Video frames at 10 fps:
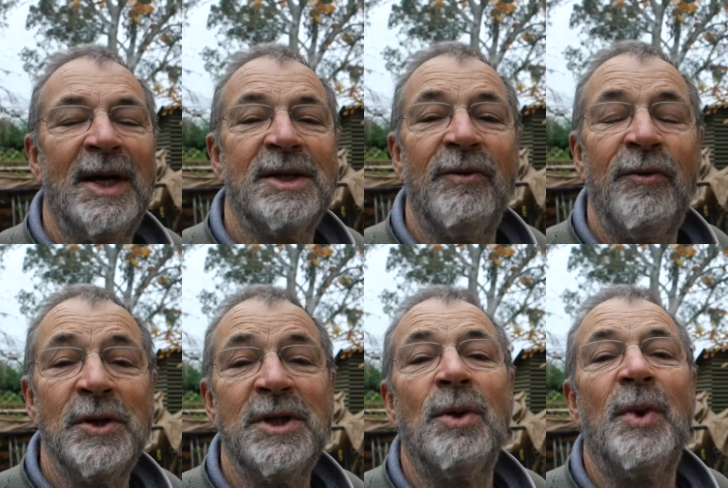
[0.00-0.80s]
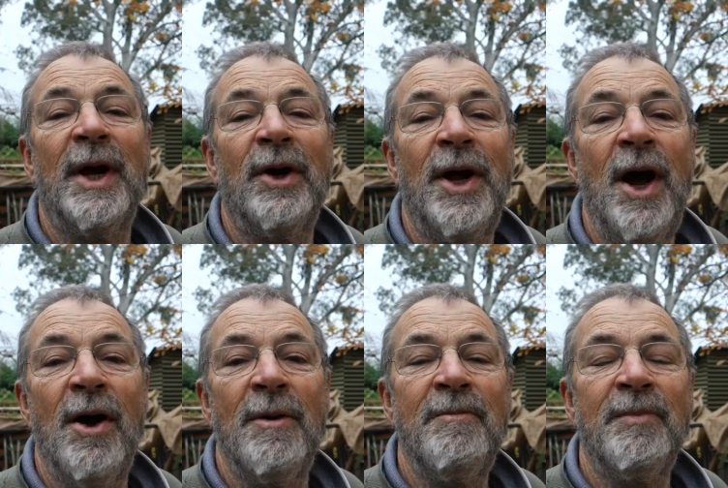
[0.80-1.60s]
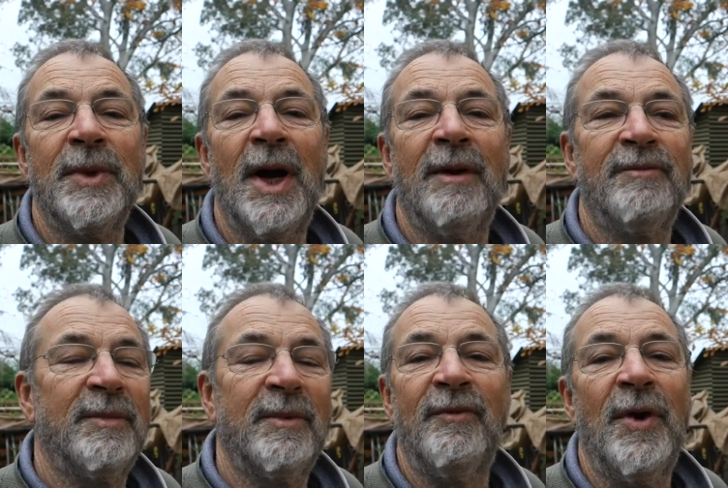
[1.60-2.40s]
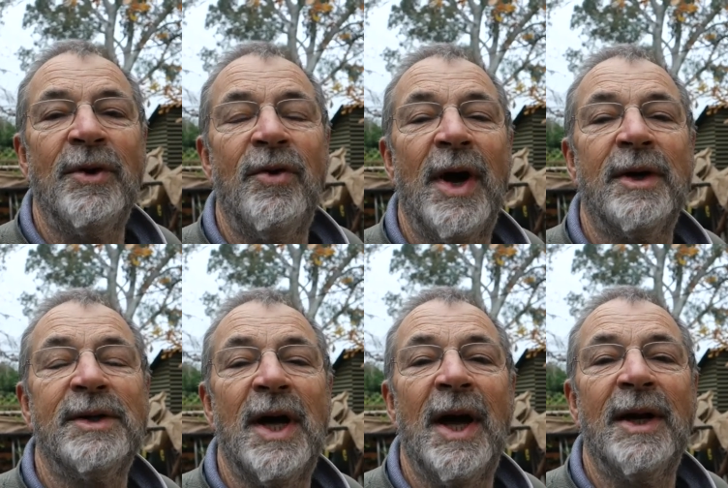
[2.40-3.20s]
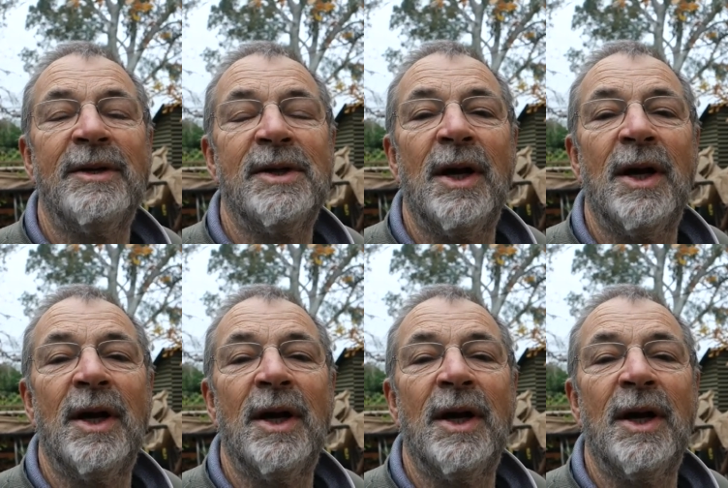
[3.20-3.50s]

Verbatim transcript: So fortunately, when I got home, I phoned around and